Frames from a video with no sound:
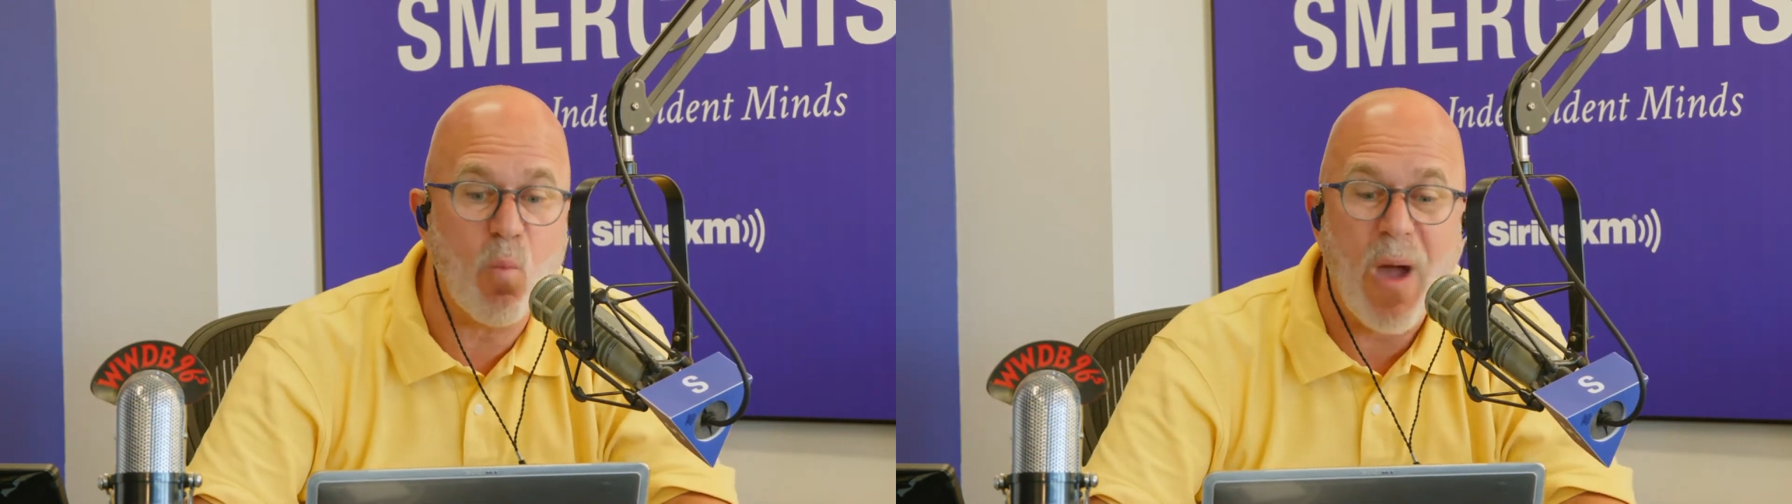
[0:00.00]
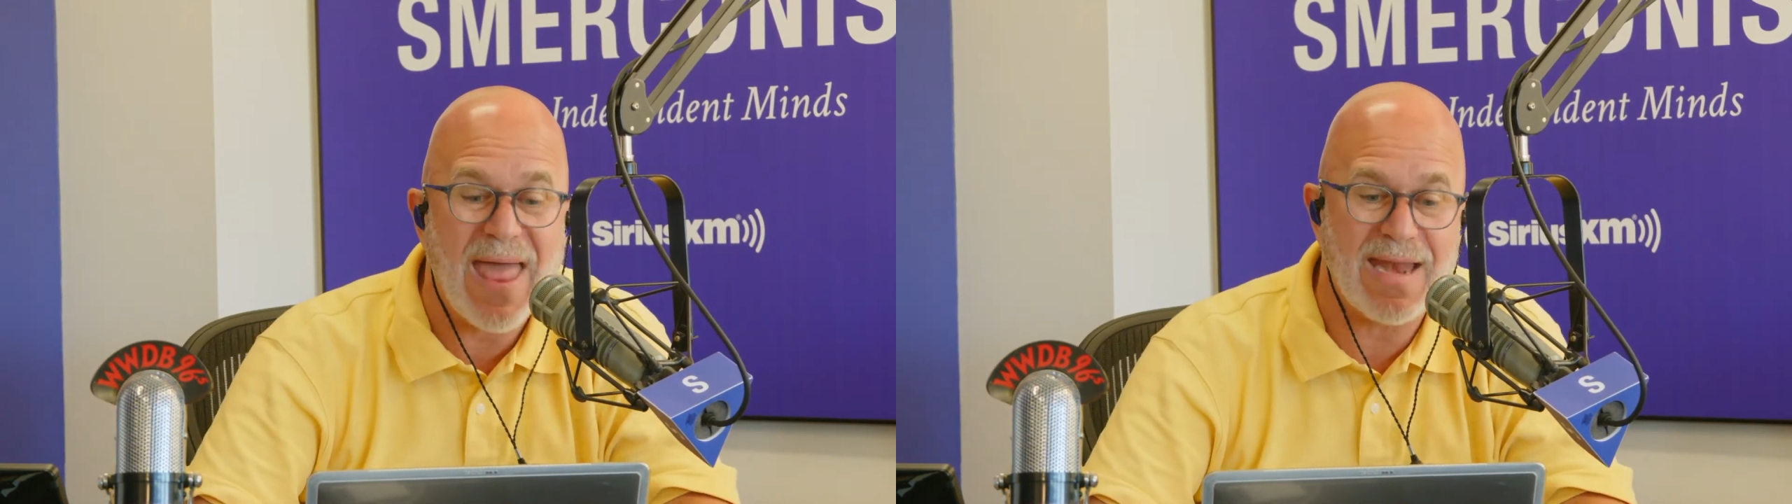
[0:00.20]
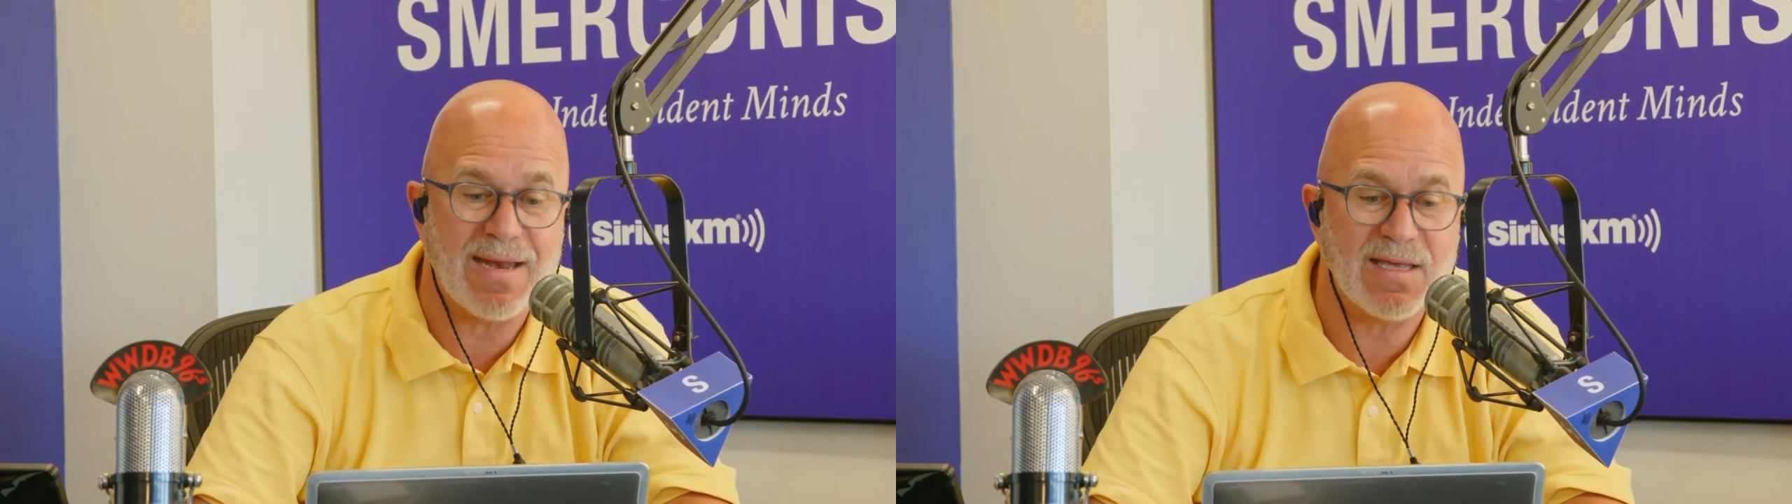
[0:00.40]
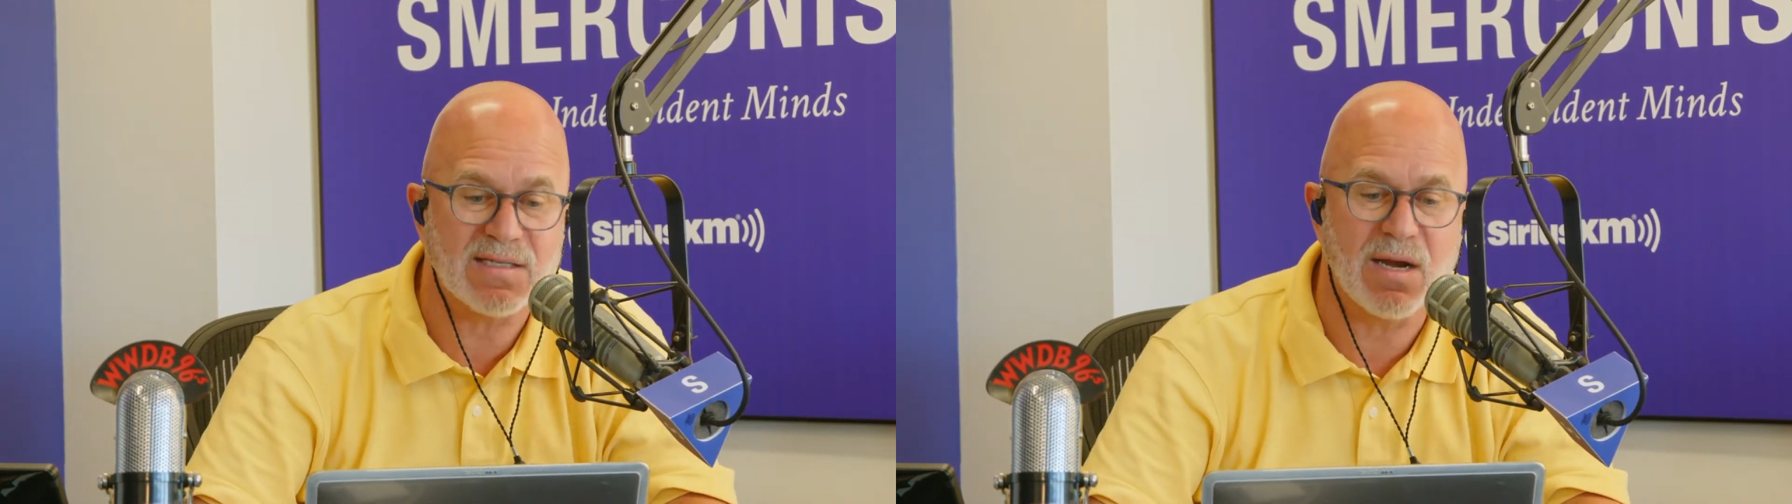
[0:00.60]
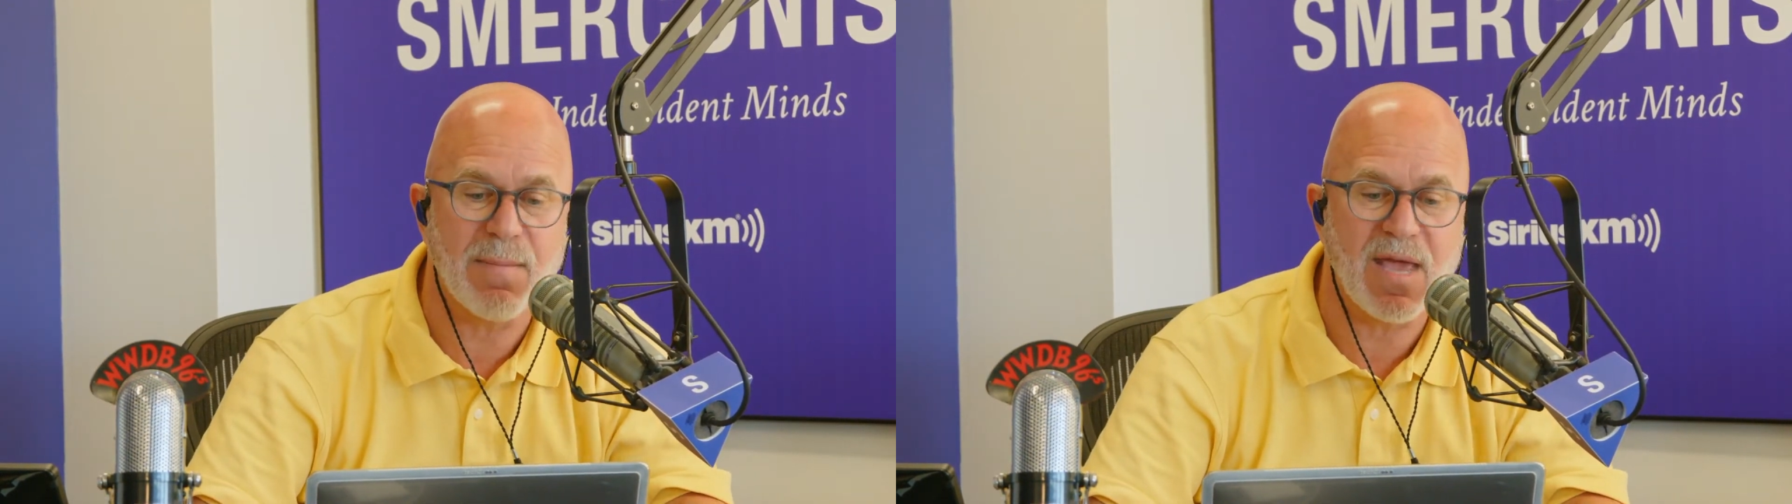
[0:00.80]
when he's
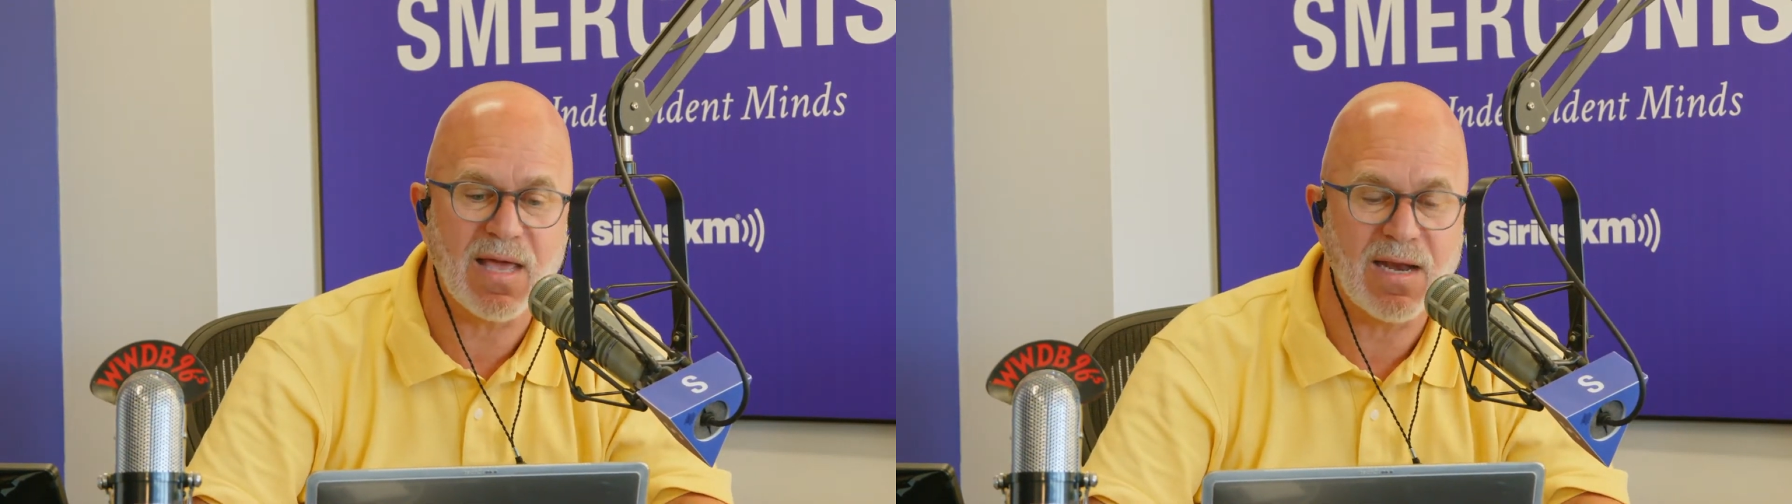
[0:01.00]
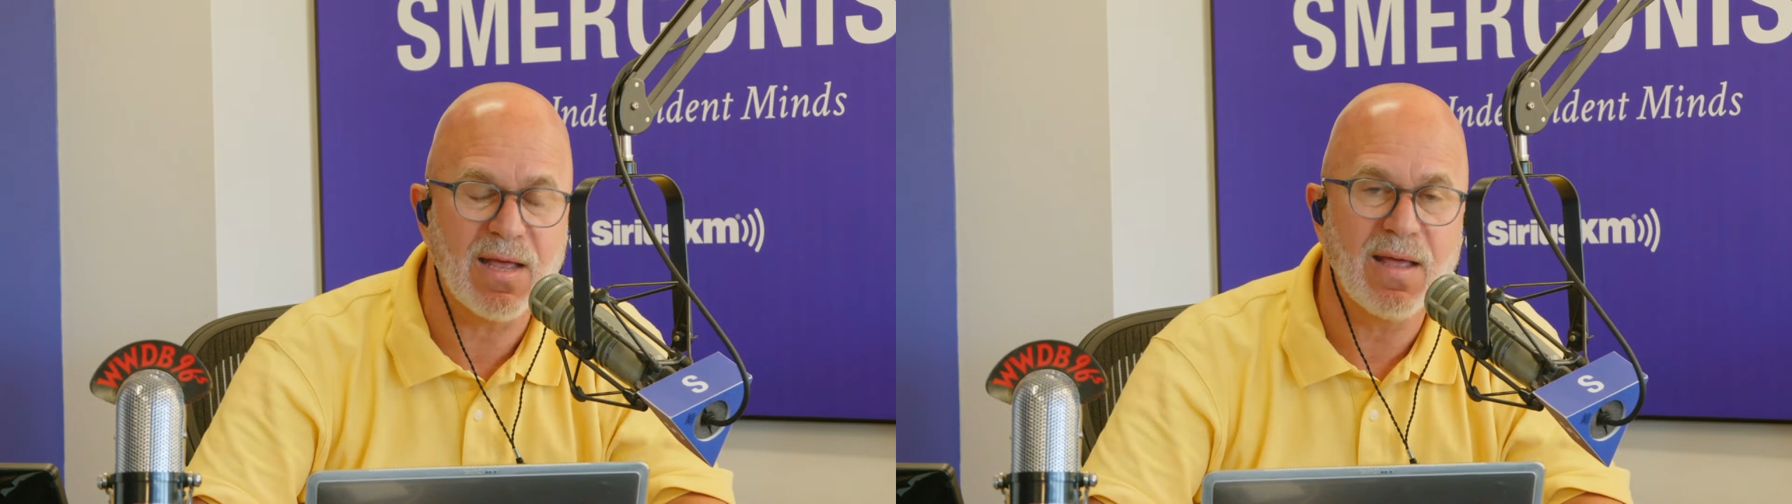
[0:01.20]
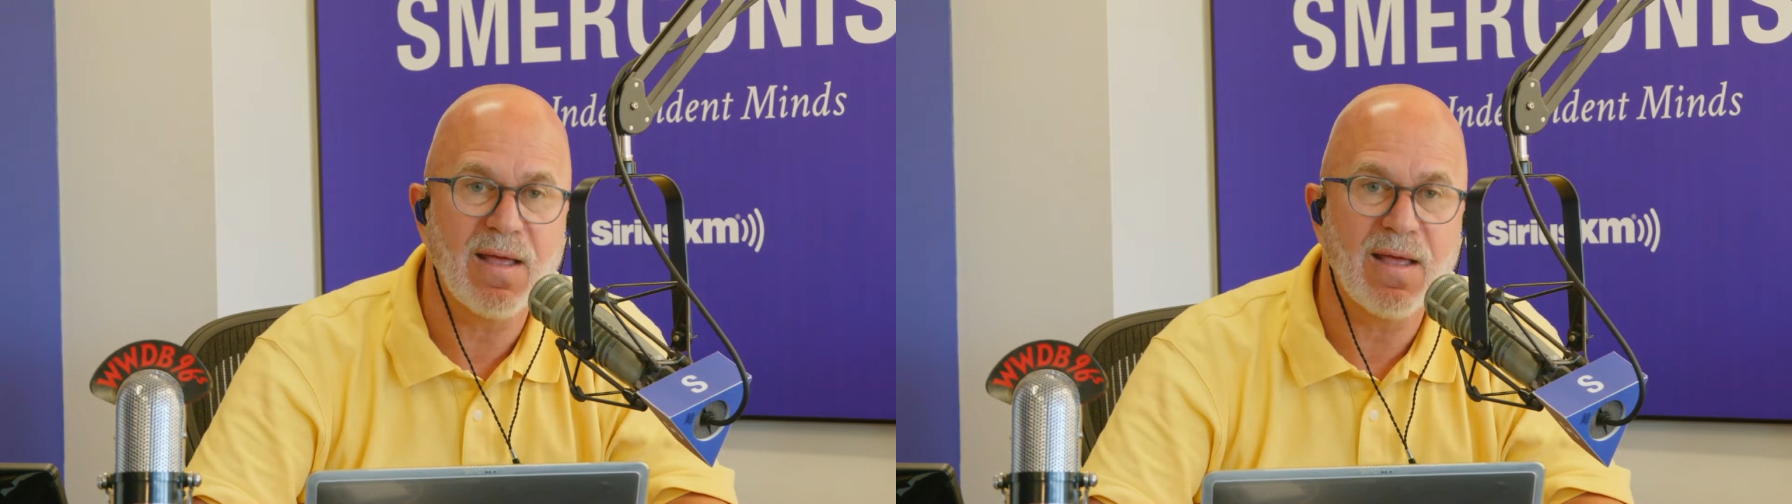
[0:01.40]
going to make it